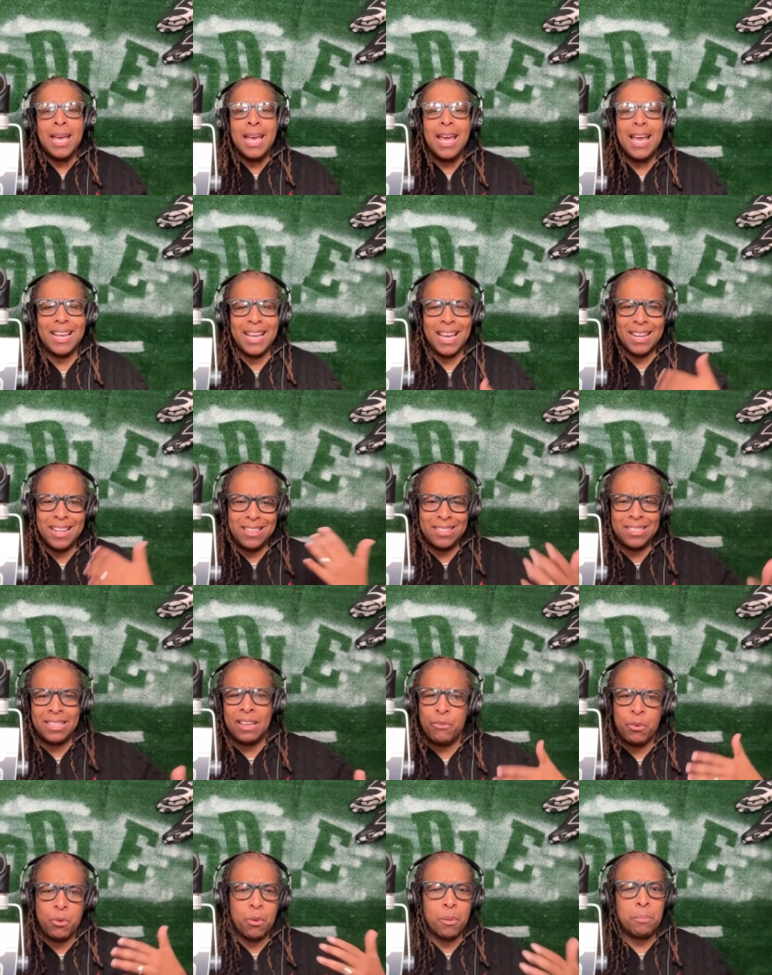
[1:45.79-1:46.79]
and kind of just give
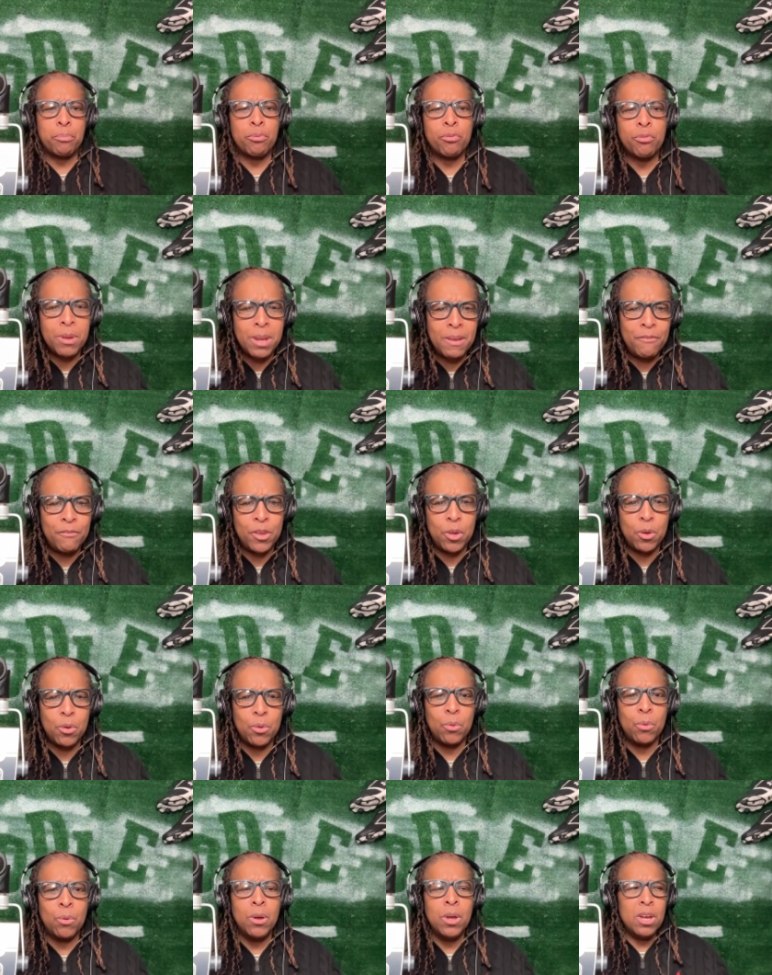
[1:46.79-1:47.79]
you a
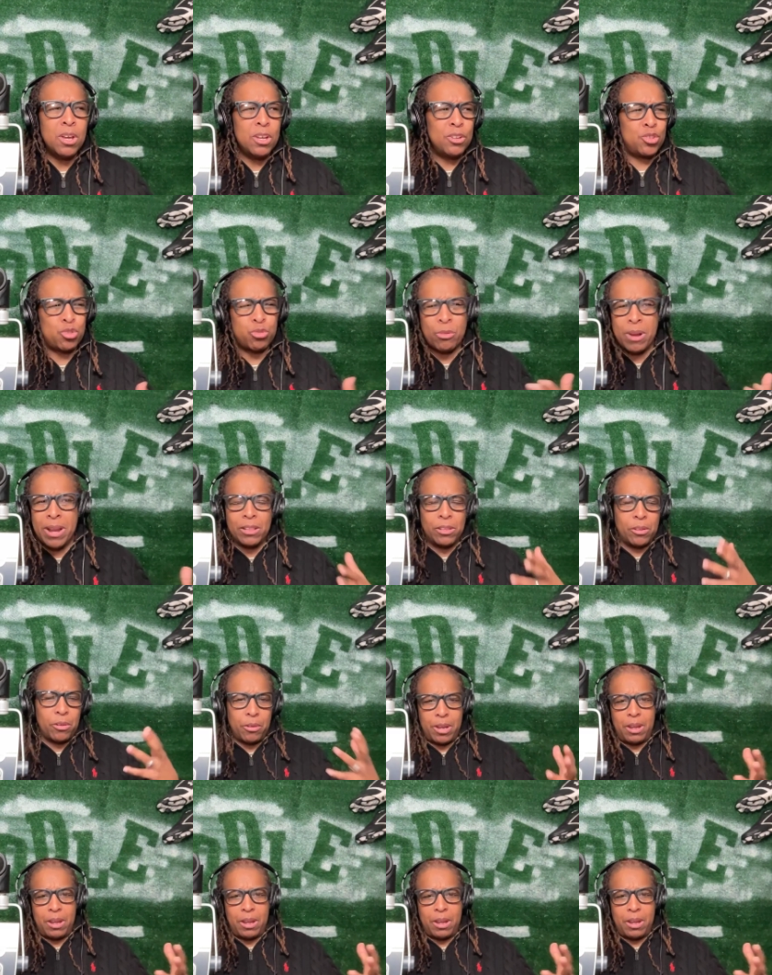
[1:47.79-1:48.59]
preview trailer,